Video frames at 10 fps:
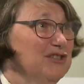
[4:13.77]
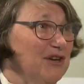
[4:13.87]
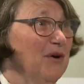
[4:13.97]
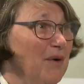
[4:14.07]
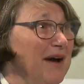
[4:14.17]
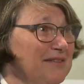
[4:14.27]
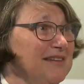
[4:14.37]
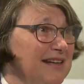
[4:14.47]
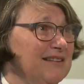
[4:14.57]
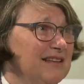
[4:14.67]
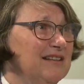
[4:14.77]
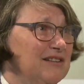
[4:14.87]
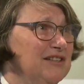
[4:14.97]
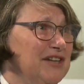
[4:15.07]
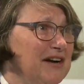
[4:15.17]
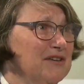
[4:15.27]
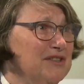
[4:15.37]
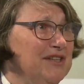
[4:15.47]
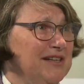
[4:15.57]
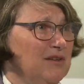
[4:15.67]
So I think that
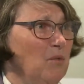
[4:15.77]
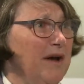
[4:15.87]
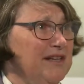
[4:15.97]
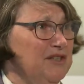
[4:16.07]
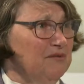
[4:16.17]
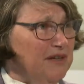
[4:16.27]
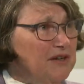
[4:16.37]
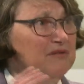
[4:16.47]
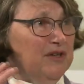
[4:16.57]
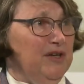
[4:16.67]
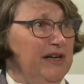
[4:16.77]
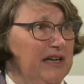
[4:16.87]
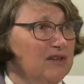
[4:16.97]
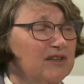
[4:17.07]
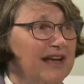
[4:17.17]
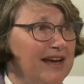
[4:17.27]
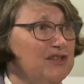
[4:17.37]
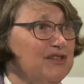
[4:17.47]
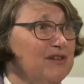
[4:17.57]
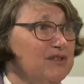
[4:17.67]
geology in a way is a very, very
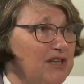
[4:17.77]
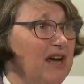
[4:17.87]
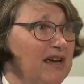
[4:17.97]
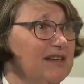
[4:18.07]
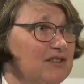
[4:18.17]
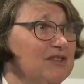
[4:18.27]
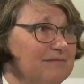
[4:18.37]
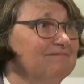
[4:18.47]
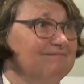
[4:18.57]
international science.